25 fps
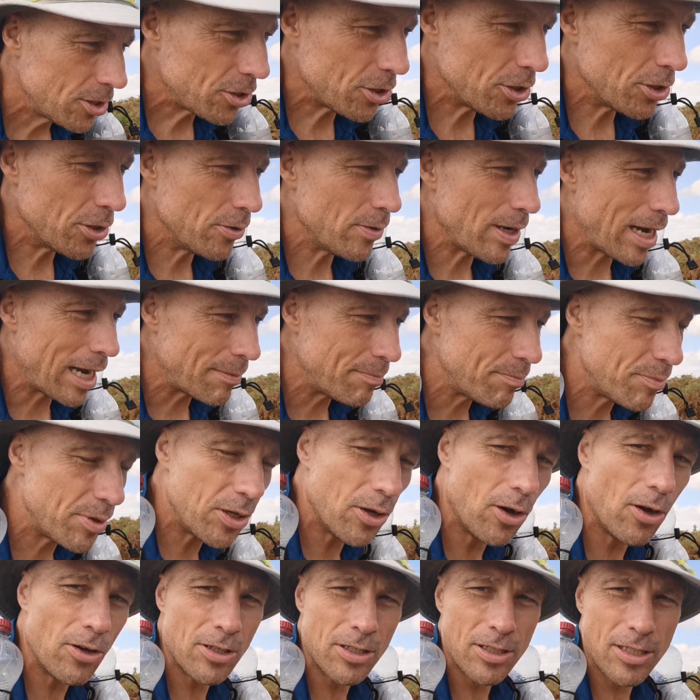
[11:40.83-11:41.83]
to and
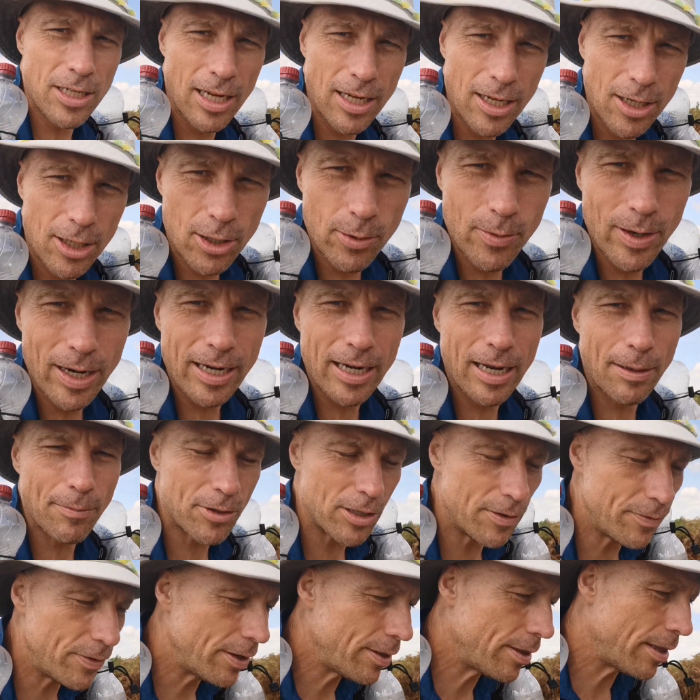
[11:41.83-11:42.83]
beyond Llewellyn
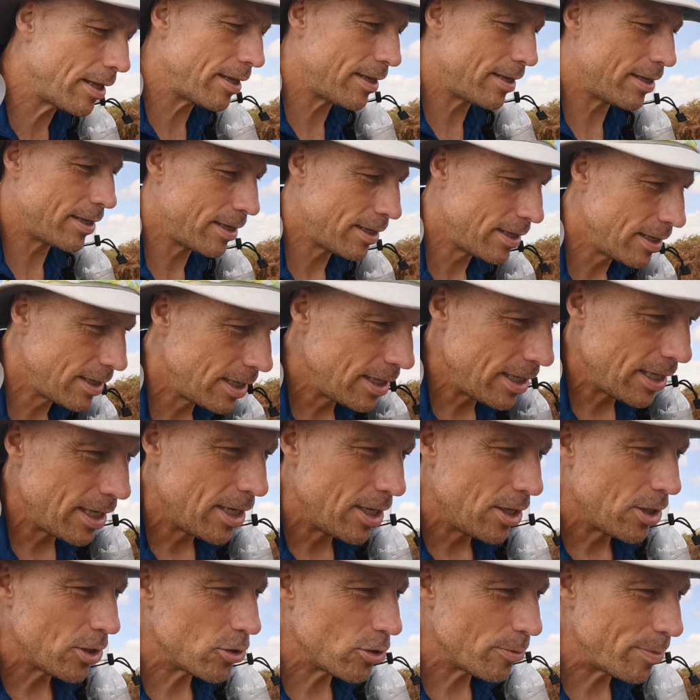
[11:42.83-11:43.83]
ap Gruffydd
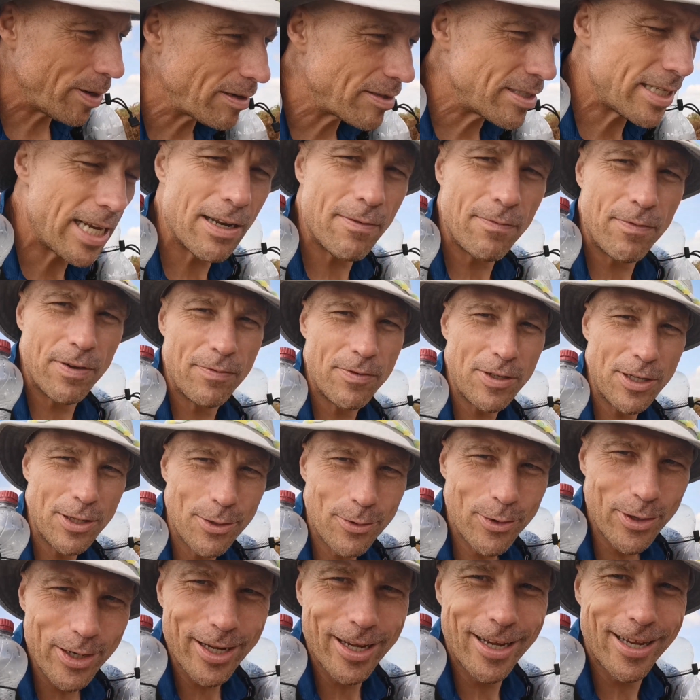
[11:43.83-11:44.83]
to about
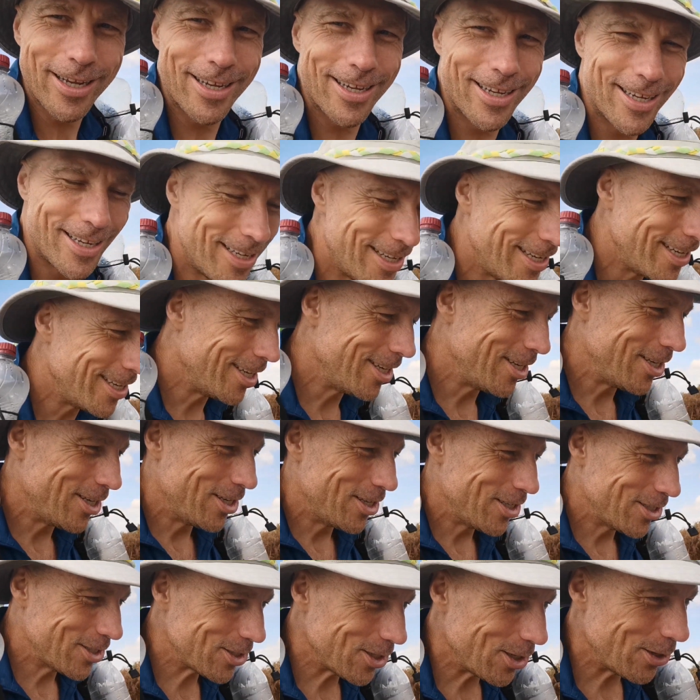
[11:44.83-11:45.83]
1053.
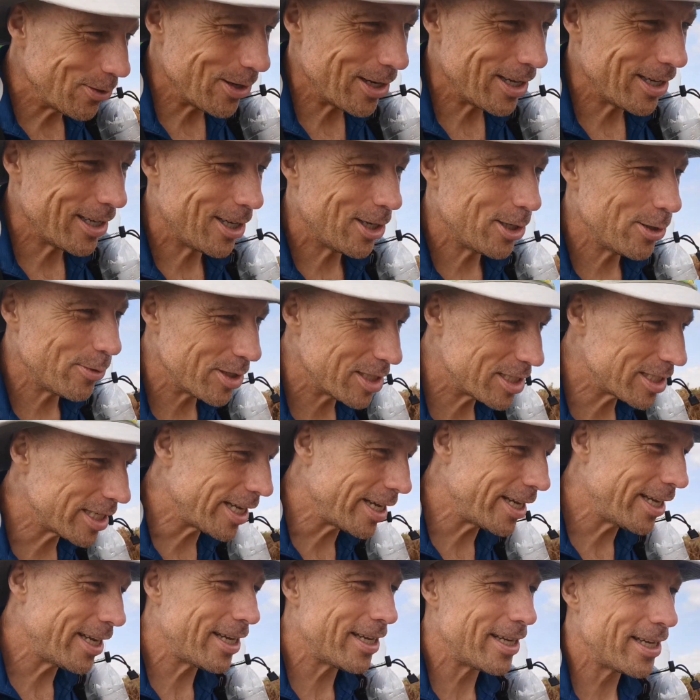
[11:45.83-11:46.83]
So I always
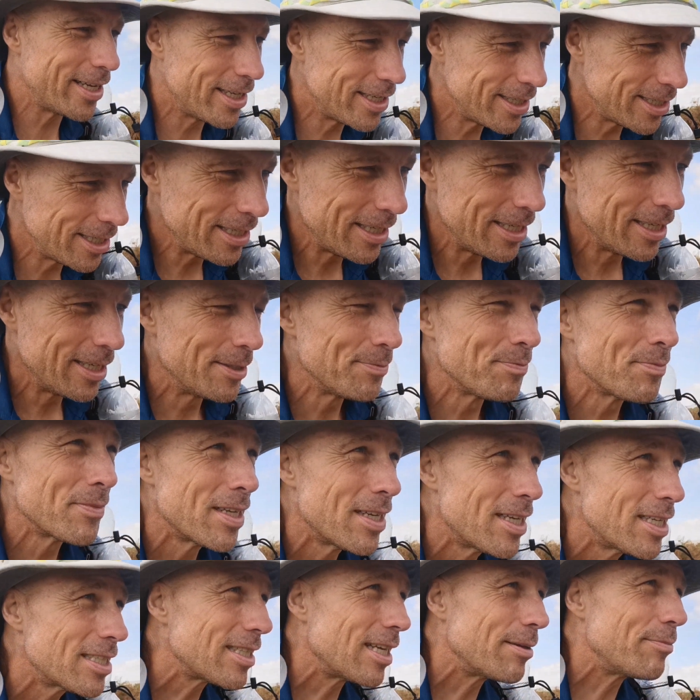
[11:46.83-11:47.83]
say
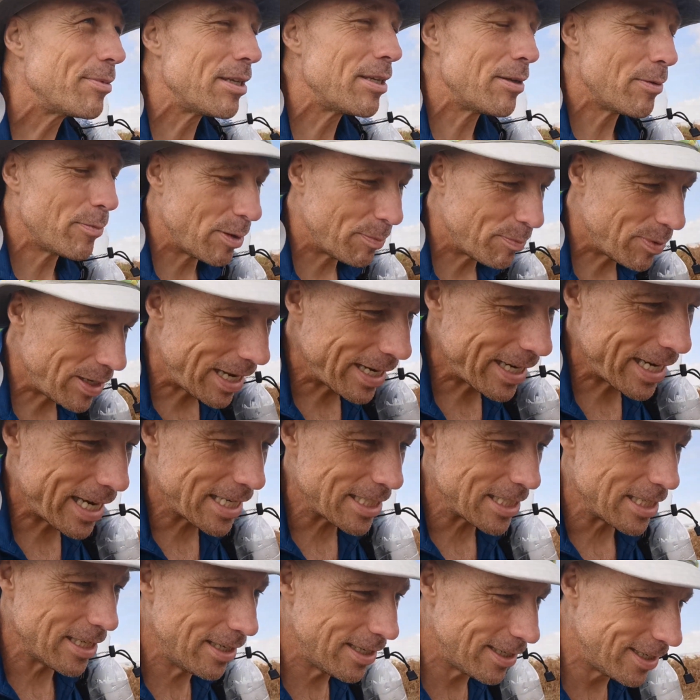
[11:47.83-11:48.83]
it's like being with
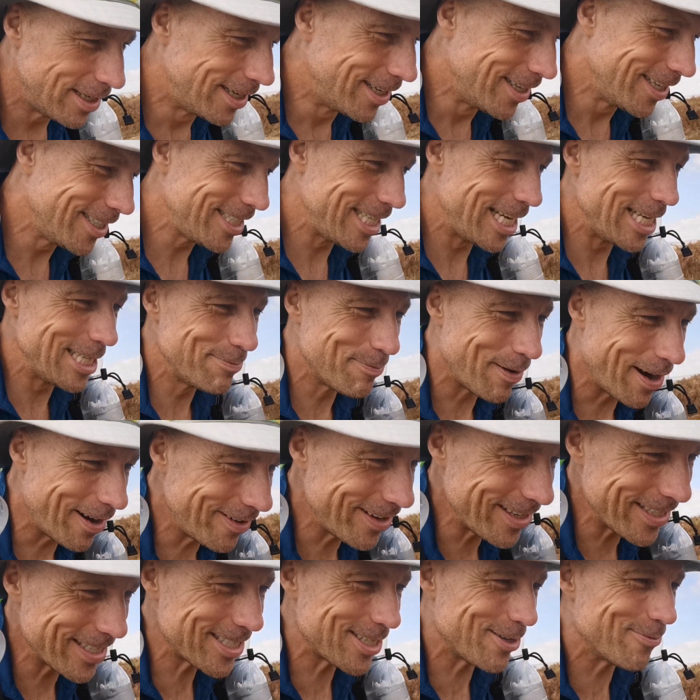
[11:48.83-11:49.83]
Blackadder. She's
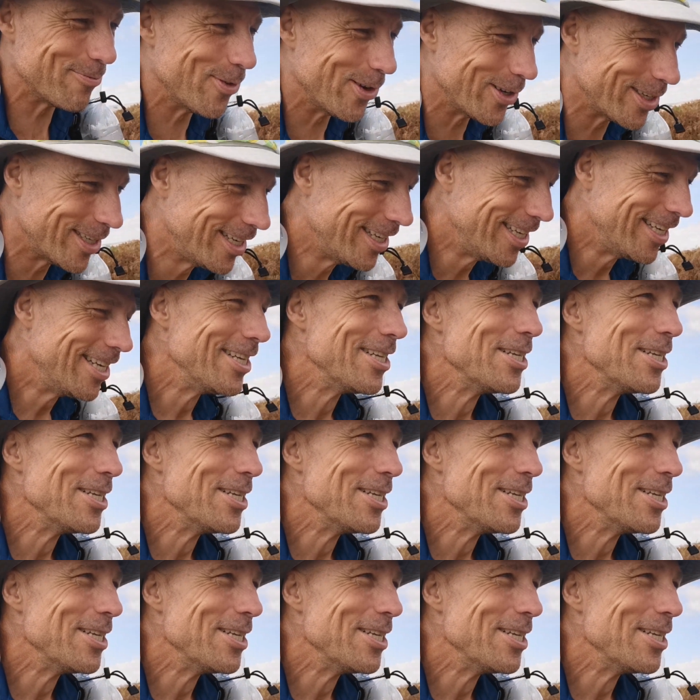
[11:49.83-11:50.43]
married someone